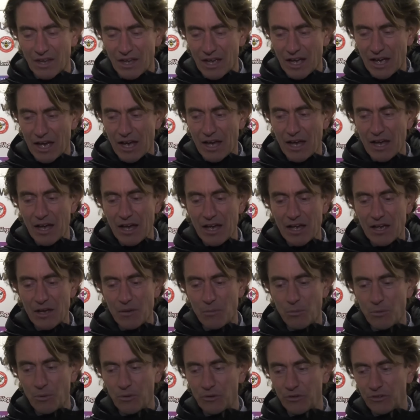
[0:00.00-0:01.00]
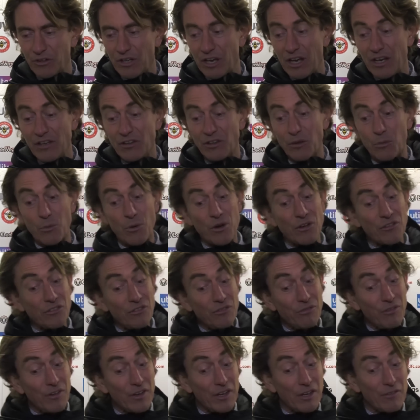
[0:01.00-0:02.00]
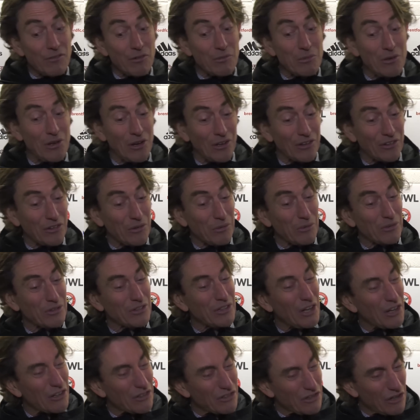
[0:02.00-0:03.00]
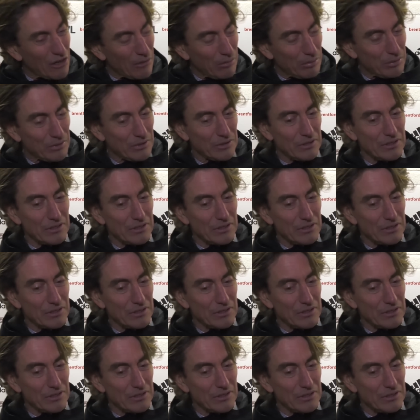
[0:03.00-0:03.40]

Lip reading: I would say the rest defending from Conte was not top.